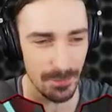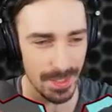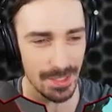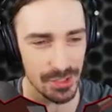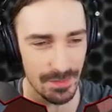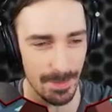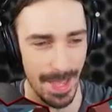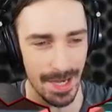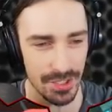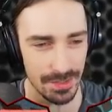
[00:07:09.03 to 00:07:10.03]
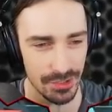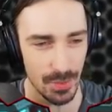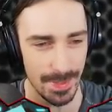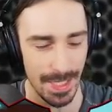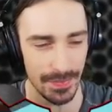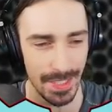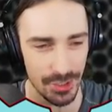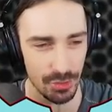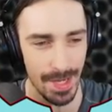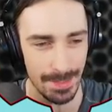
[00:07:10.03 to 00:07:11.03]
the videos of them actually doing it, they
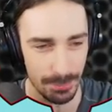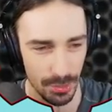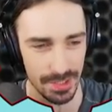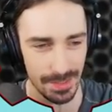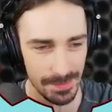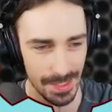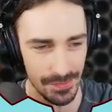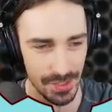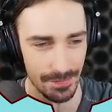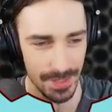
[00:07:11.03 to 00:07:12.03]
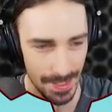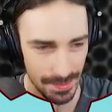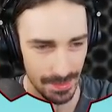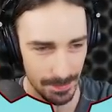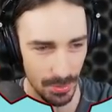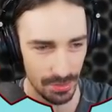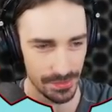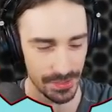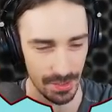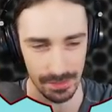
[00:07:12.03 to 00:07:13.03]
try to push themselves off the end of the
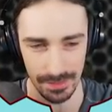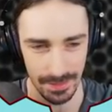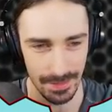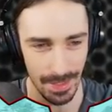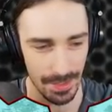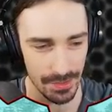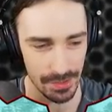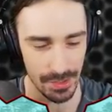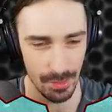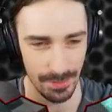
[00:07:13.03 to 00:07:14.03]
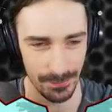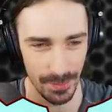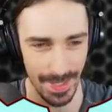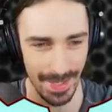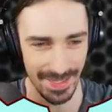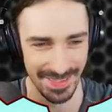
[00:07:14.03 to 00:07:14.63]
pole. So I was just going for that.